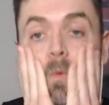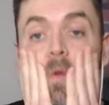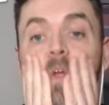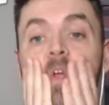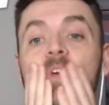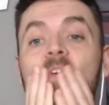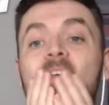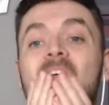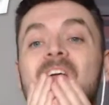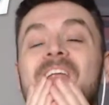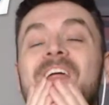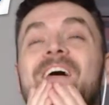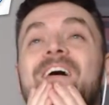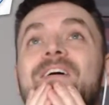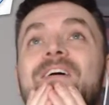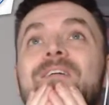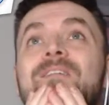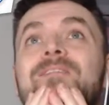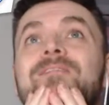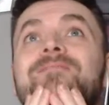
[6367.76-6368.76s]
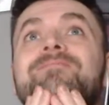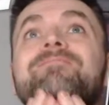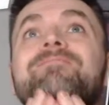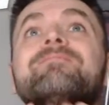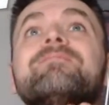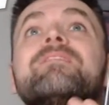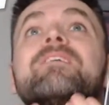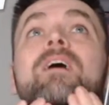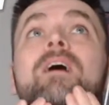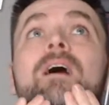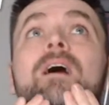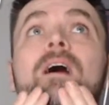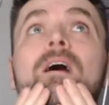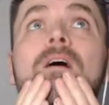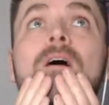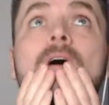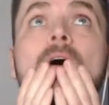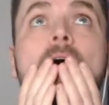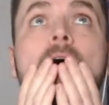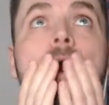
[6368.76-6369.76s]
It's petering out.
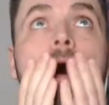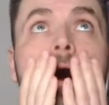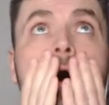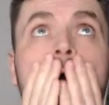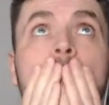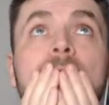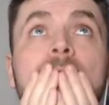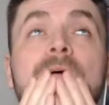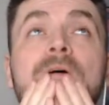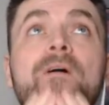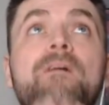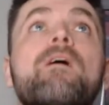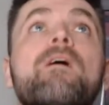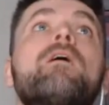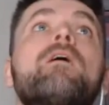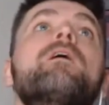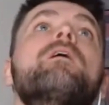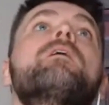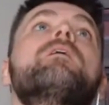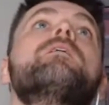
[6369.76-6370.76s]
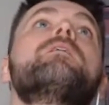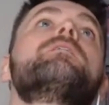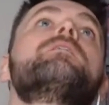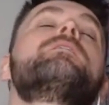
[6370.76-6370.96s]
Oh.